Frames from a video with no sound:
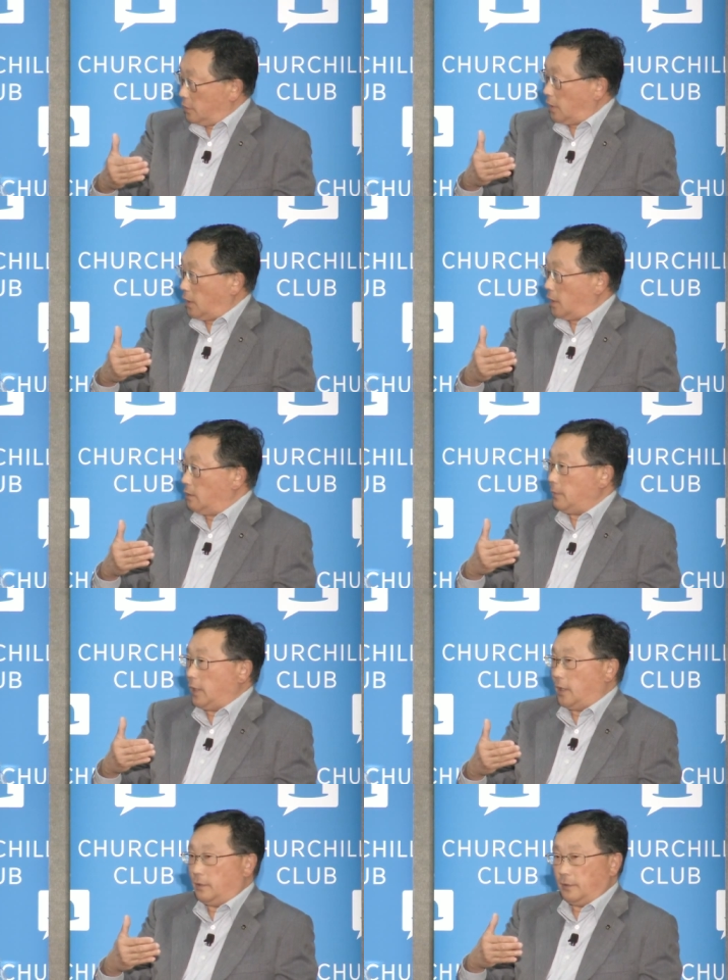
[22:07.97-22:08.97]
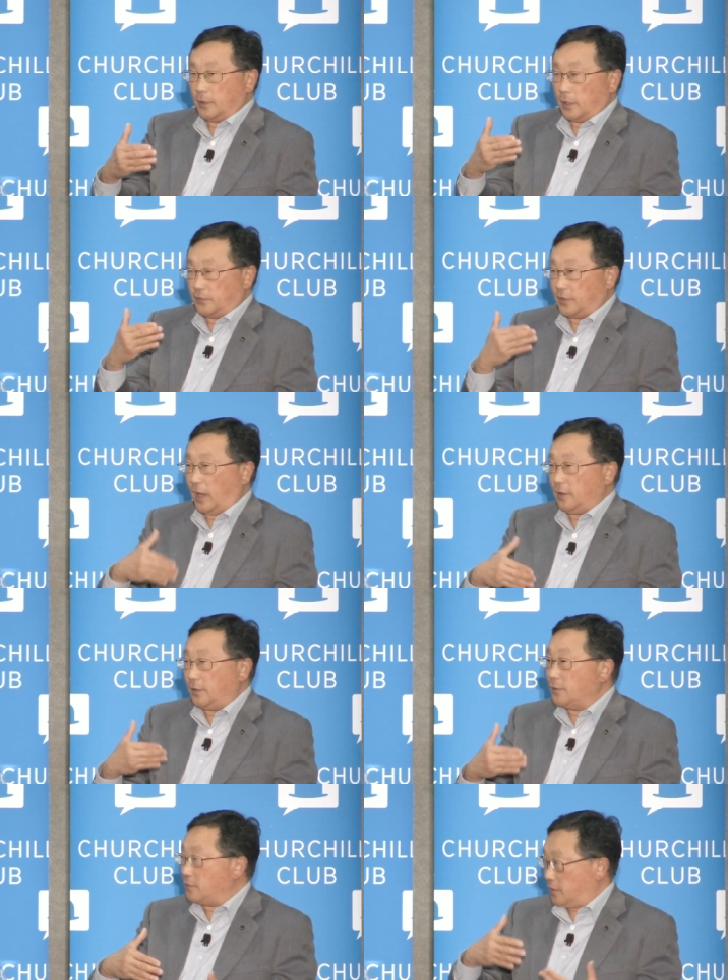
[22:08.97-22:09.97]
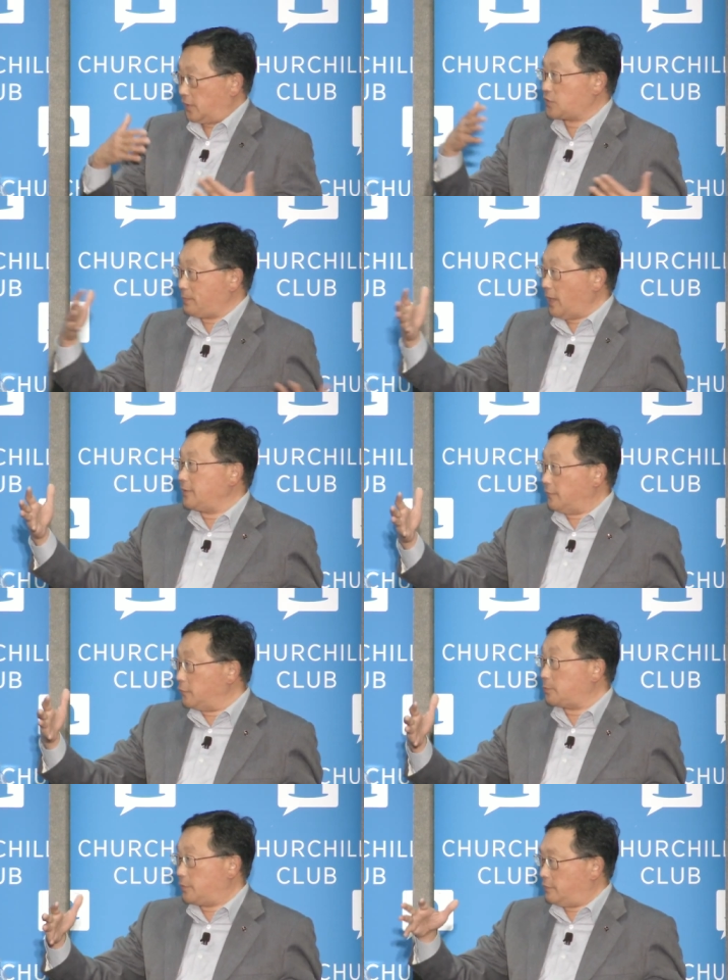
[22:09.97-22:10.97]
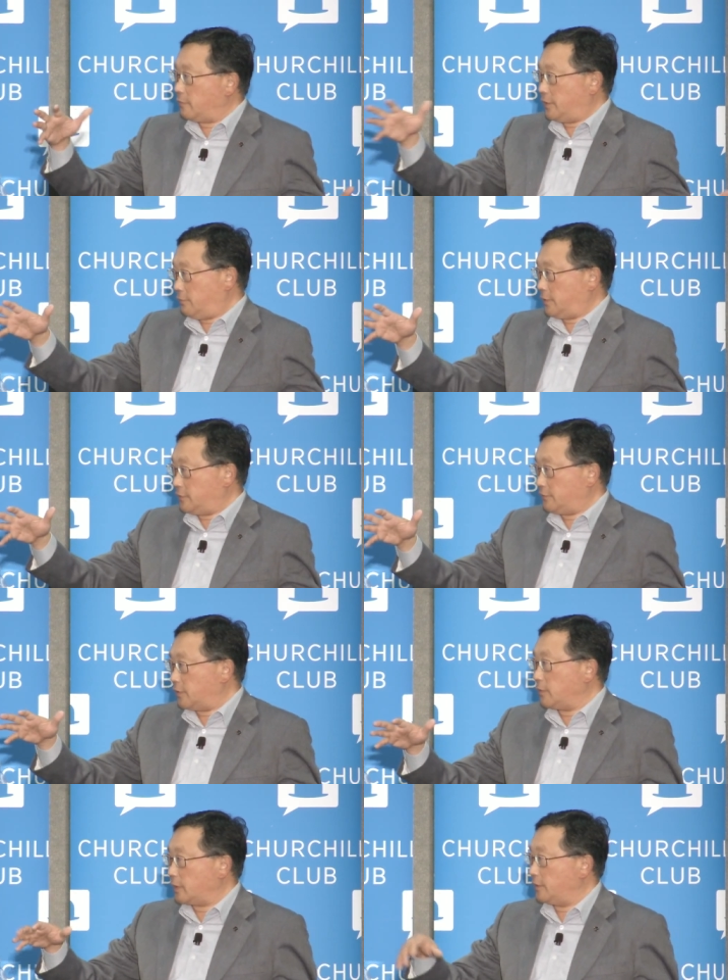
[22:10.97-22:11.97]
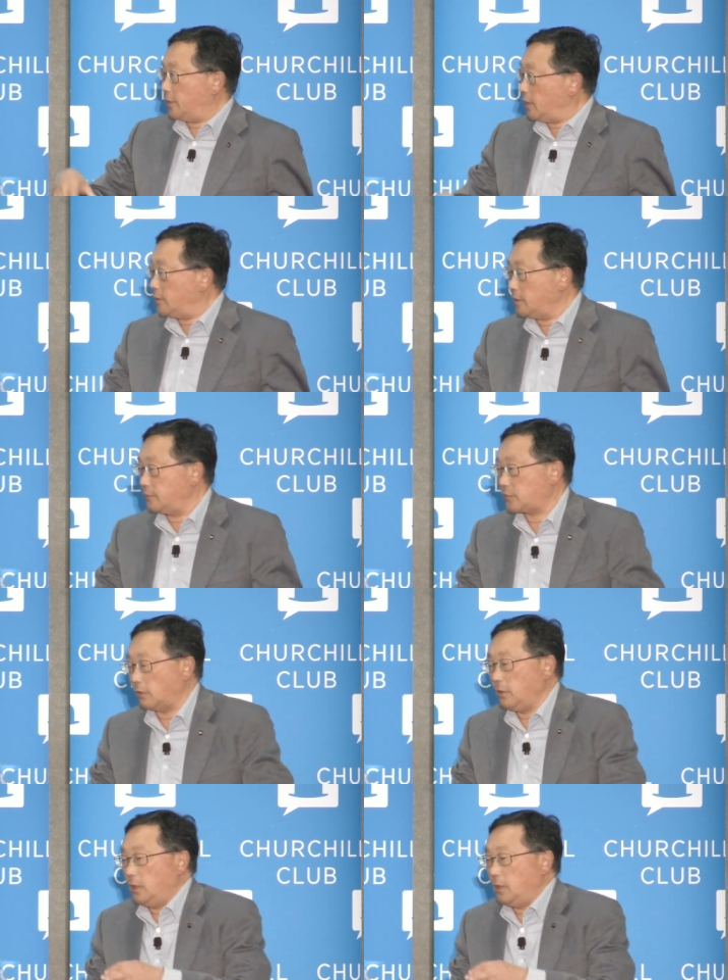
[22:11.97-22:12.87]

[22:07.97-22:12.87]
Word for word: um, and because that you could expand that footprint relatively quickly, and and so.